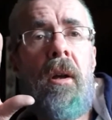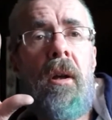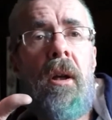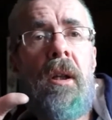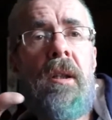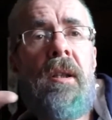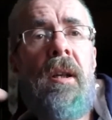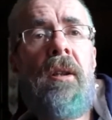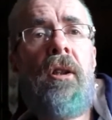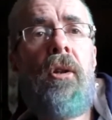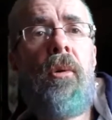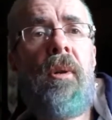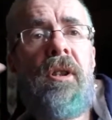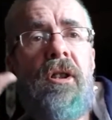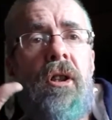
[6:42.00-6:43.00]

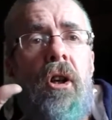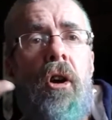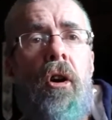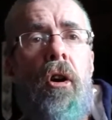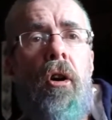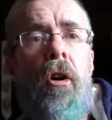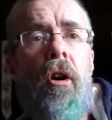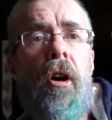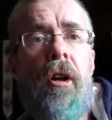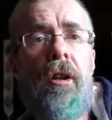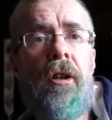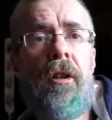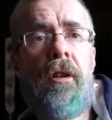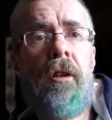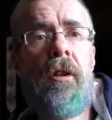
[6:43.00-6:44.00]
continuous chord.
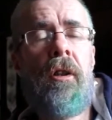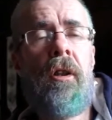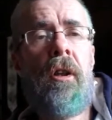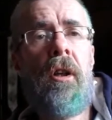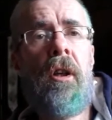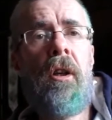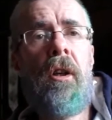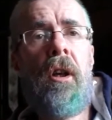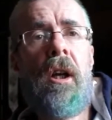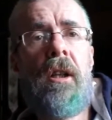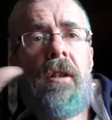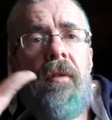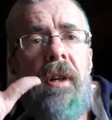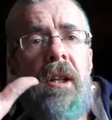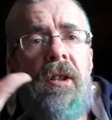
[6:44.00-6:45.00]
And
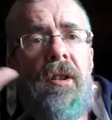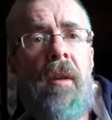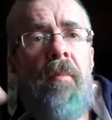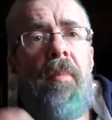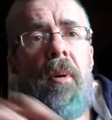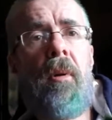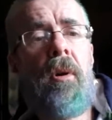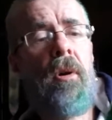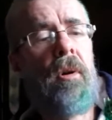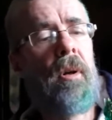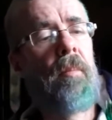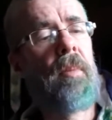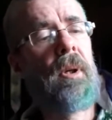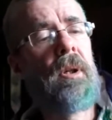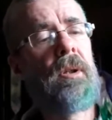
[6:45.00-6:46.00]
it's a very simple chord
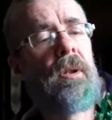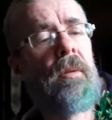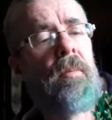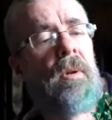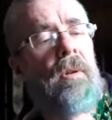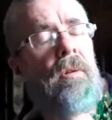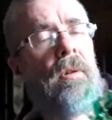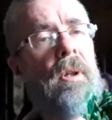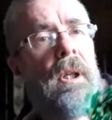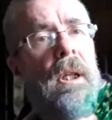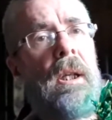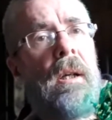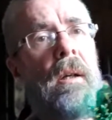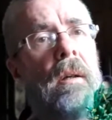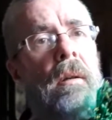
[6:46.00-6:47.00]
because what you've got
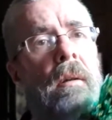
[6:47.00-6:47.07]
here,